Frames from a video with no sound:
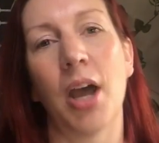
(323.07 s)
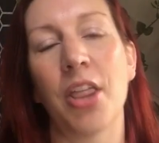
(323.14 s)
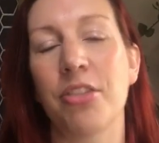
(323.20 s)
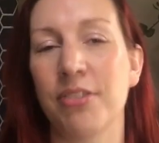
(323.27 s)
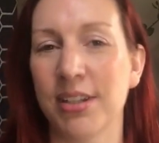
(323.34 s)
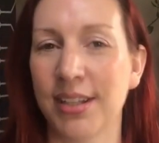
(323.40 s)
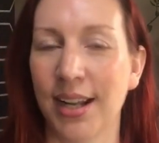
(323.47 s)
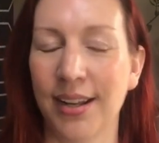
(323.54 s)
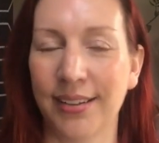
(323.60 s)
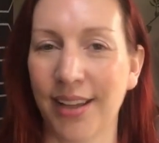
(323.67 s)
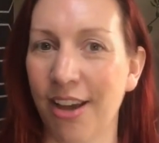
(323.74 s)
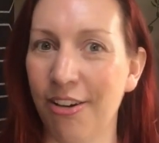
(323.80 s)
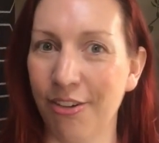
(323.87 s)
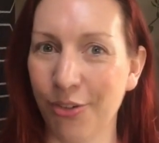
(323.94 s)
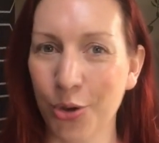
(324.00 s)
Other retailers
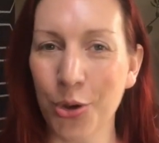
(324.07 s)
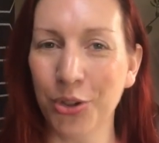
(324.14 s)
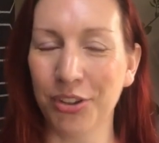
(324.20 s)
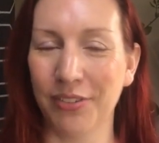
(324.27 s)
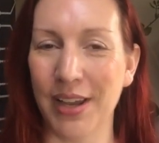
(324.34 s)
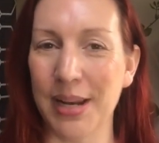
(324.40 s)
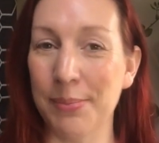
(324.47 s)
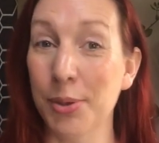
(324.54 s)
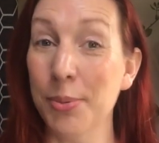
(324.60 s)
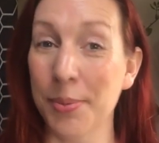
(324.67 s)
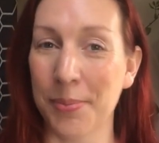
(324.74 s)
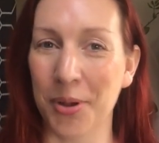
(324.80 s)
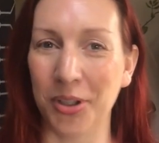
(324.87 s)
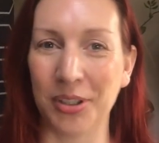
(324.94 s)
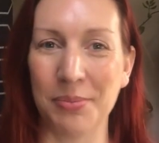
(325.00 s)
are of course available, but
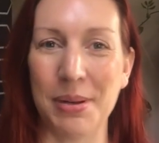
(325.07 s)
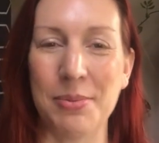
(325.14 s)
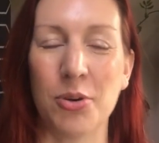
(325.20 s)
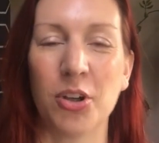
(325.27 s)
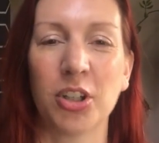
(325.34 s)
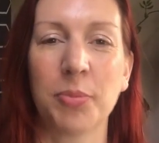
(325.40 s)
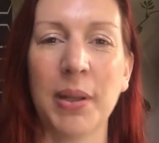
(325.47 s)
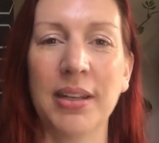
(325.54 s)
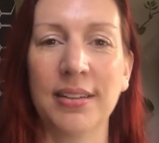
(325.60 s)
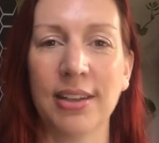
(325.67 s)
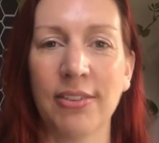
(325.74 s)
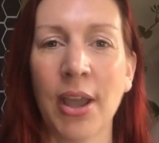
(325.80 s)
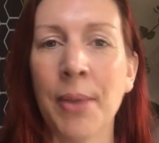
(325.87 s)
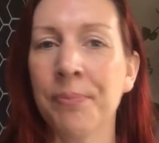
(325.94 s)
possibly more expensive,